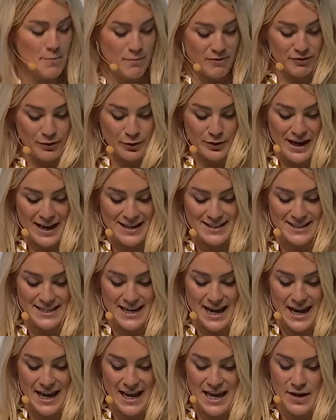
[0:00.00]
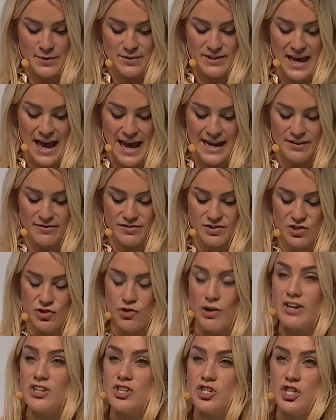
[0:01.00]
Before NESTA, he was Head of
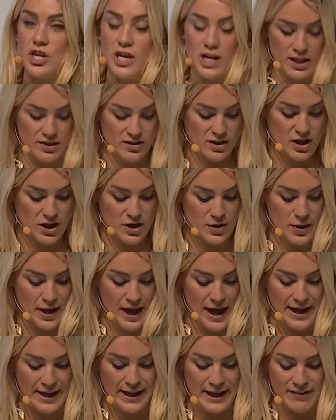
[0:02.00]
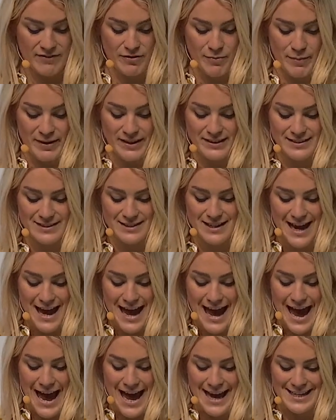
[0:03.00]
Strategy in the UK government
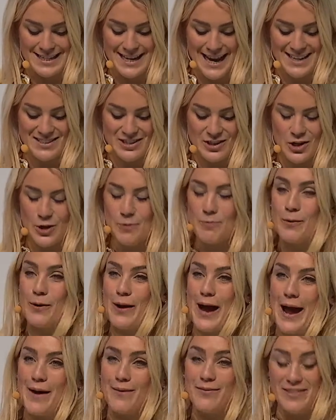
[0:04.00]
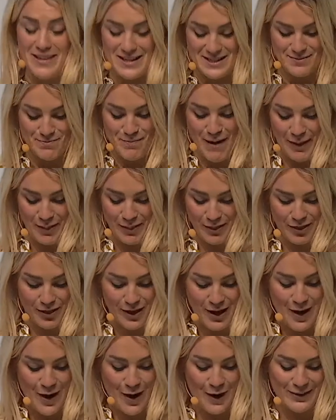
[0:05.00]
and has a new book out this month
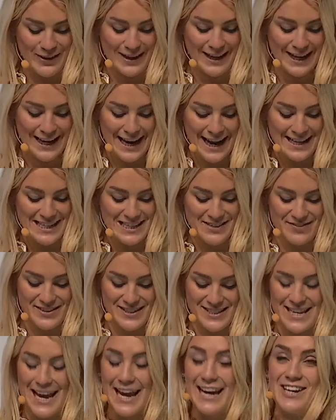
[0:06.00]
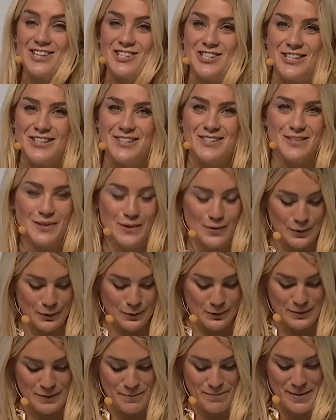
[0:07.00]
on collective intelligence
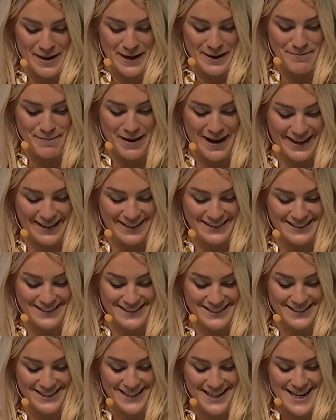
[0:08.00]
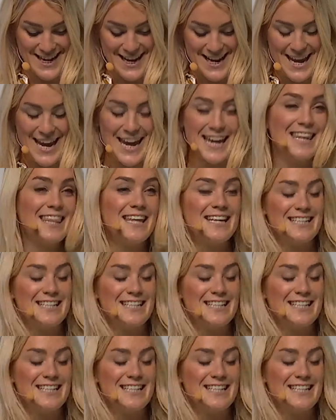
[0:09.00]
called Big Mind. In